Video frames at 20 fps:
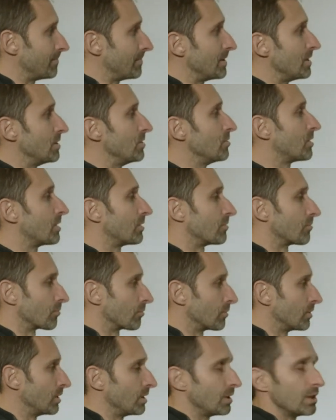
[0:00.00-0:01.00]
you can
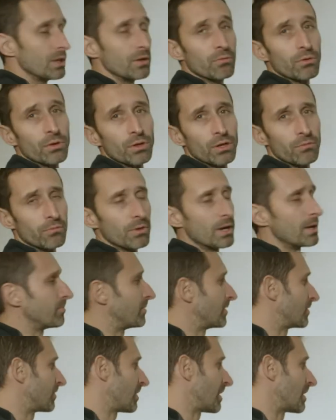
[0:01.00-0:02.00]
really, really ramp
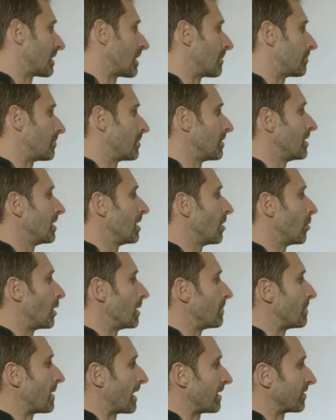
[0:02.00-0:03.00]
this thing up way
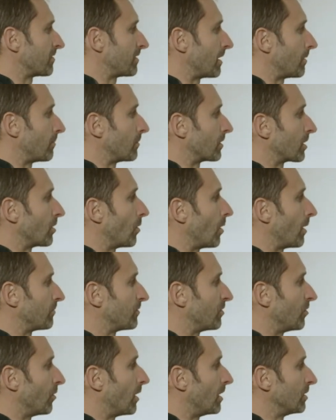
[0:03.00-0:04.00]
past that. I'm going to go up
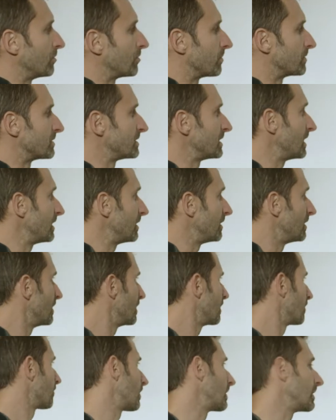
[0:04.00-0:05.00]
to 100%
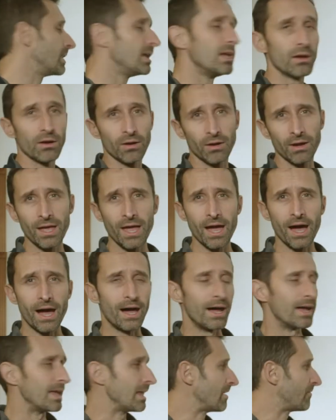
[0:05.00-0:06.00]
right here.
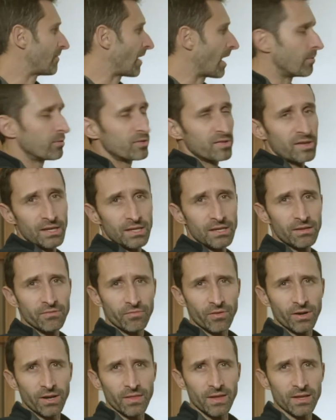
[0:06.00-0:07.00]
If I was standing in
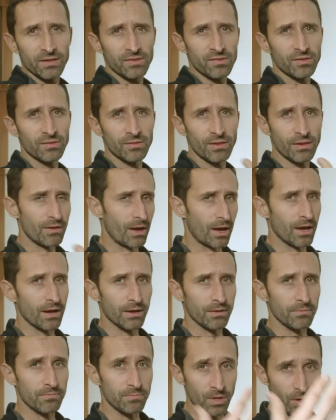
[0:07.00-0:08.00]
front of this,
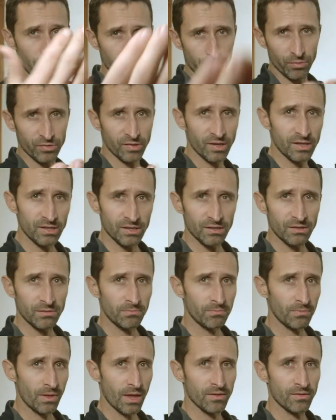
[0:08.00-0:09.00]
presenting
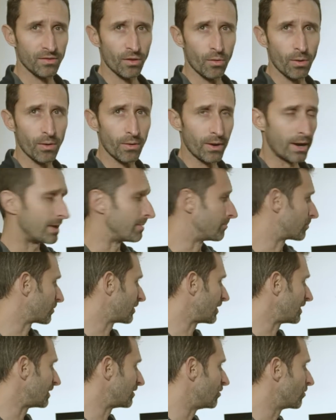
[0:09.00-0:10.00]
as though I'm
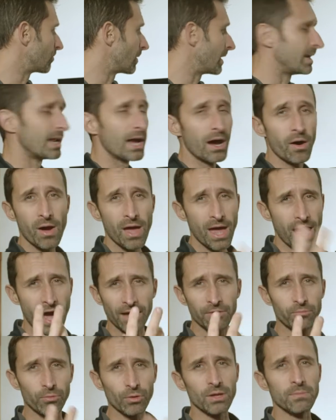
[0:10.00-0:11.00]
presenting to you right now,
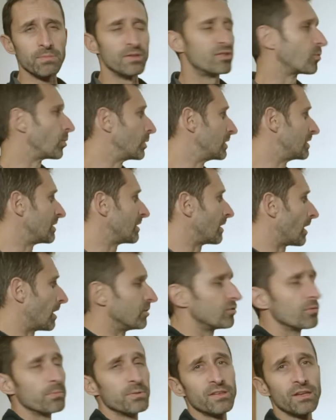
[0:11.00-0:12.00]
I'd really be squinting.
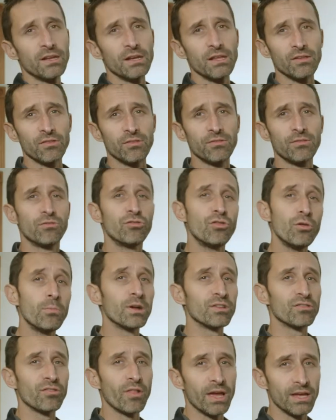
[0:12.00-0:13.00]
100% is too
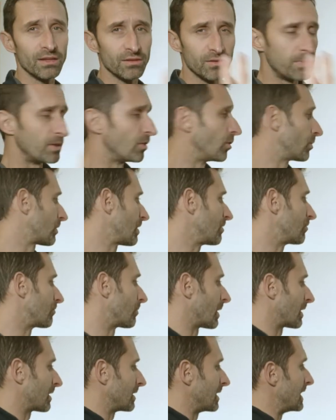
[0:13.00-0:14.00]
much light to be looking
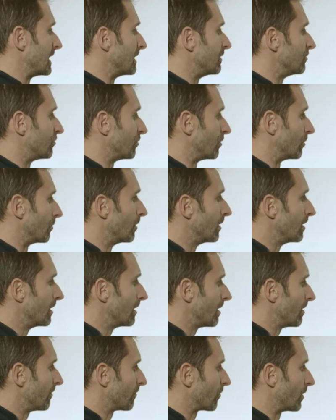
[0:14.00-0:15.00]
directly into
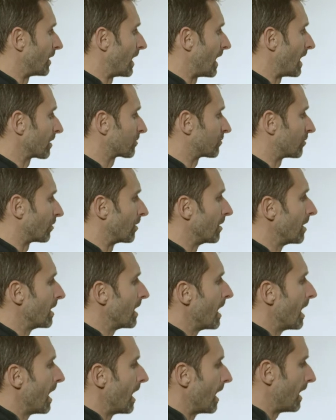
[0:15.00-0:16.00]
for an actor.
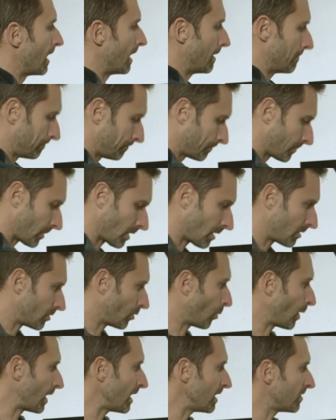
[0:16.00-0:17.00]
The
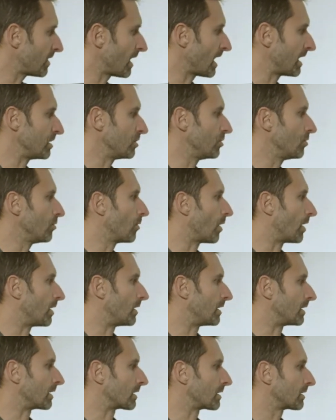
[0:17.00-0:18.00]
way that you
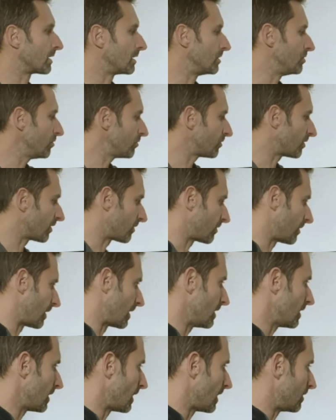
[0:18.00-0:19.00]
can use this
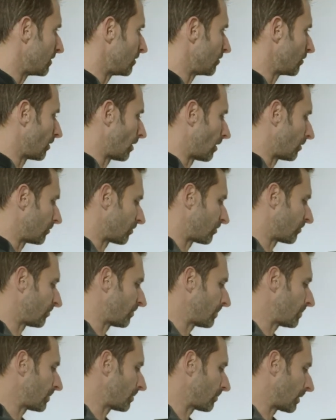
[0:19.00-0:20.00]
thing, and I'll just
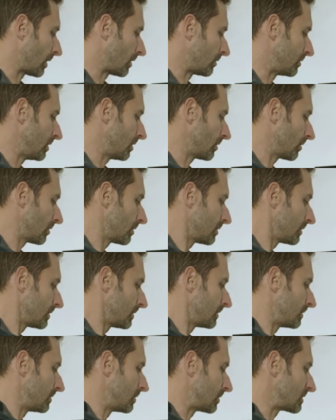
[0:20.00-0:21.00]
flip it around here,
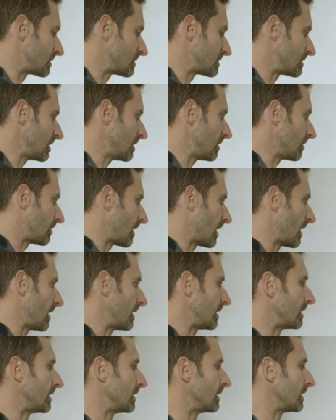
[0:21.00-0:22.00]
you can see
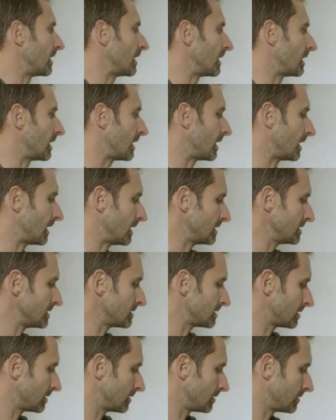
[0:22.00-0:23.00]
that it has